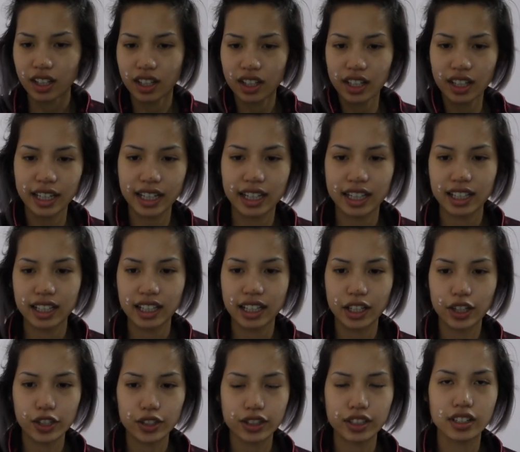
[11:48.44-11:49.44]
like I
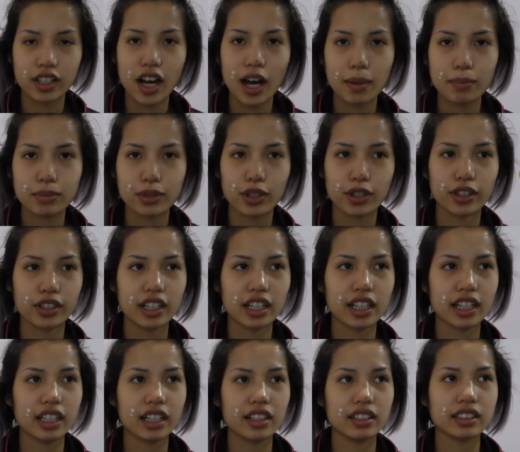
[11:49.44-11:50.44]
heard the knob turning,
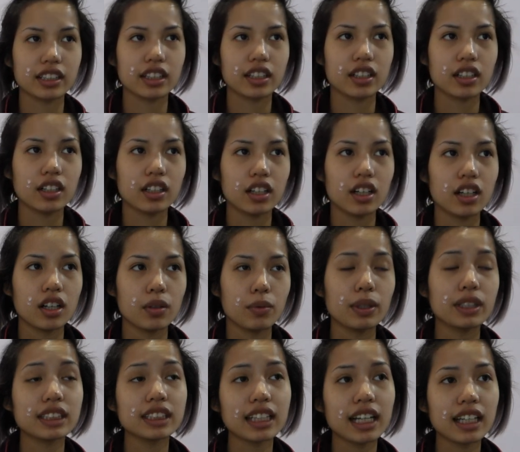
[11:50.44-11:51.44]
and I was like,
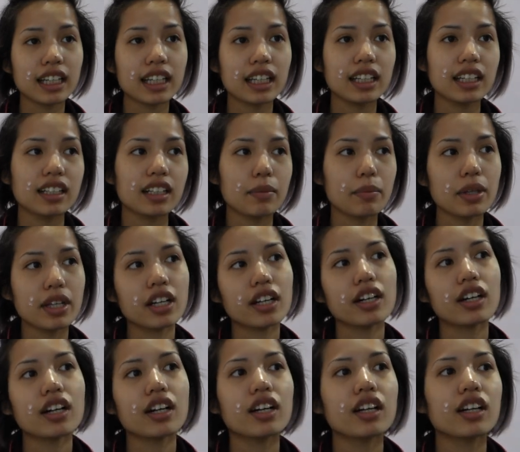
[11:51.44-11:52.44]
1 second, I'm in
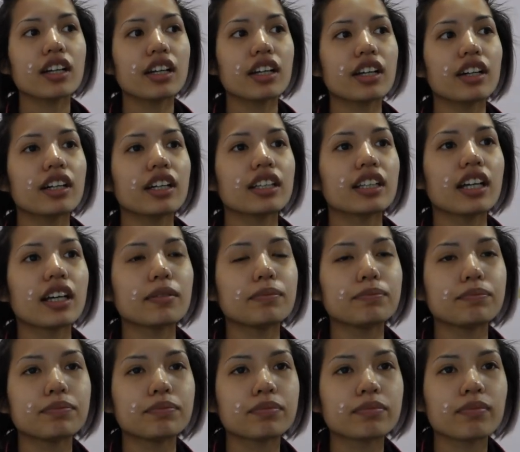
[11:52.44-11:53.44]
here, you know. And then
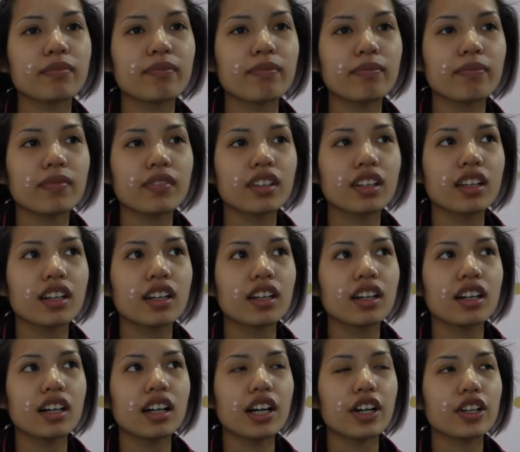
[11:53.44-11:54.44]

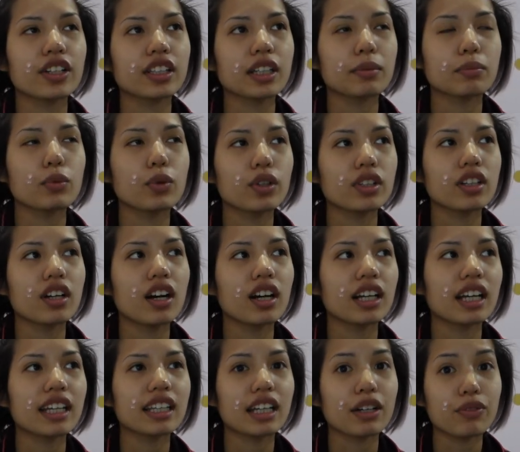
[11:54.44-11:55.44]
I heard like more
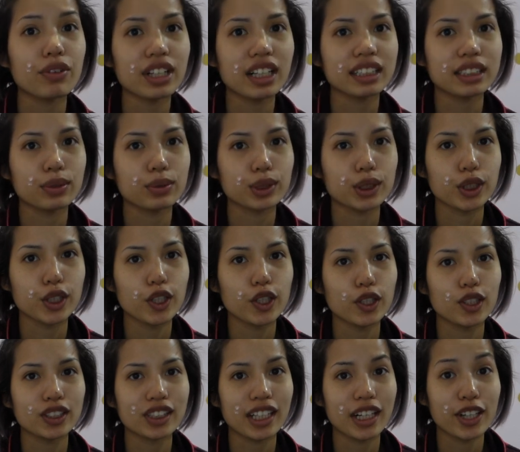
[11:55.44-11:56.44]
knocking, and I realized it was the
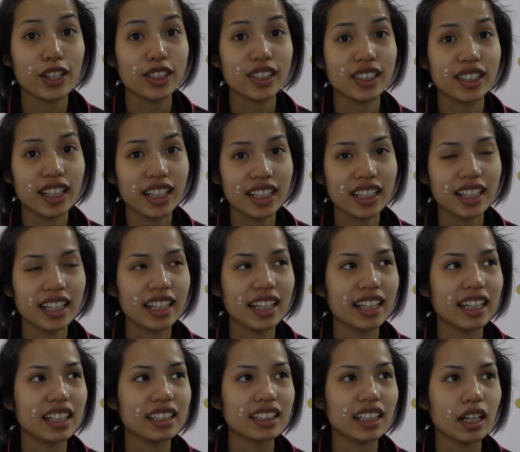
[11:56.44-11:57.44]
girls because I heard giggling,
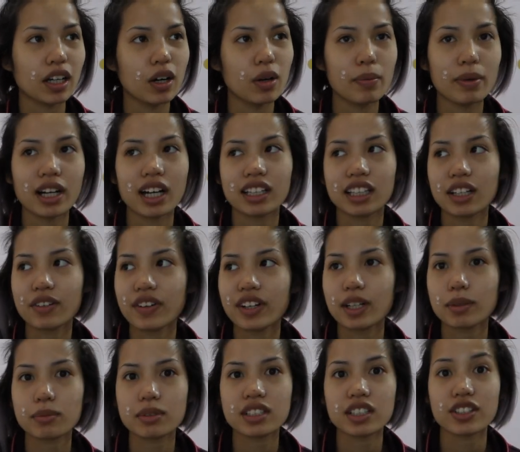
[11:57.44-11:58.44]
and I was like, oh my god, they ran
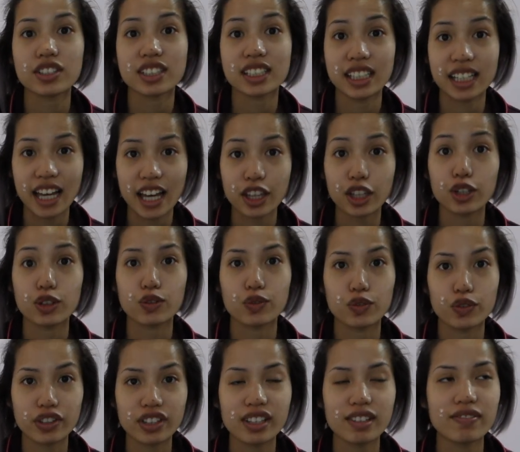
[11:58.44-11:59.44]
upstairs together
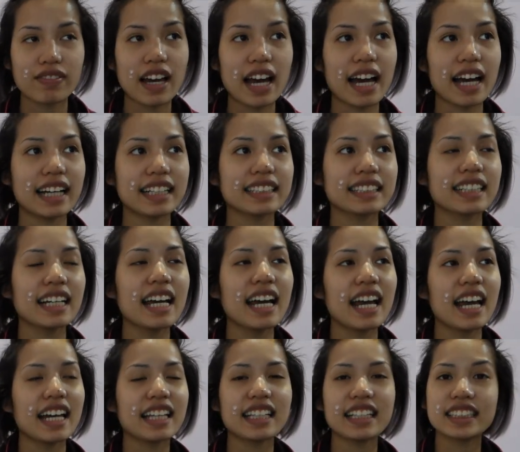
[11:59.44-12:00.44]
really fast.
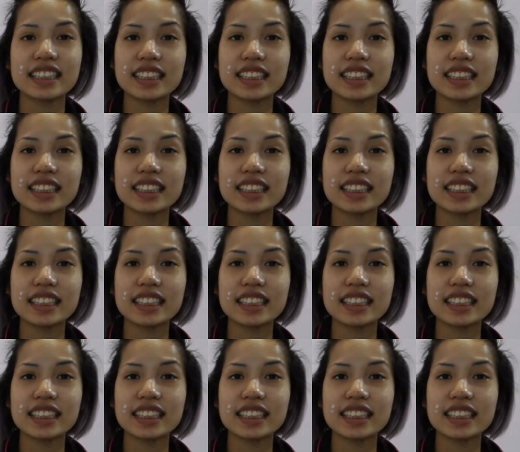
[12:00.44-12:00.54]
And then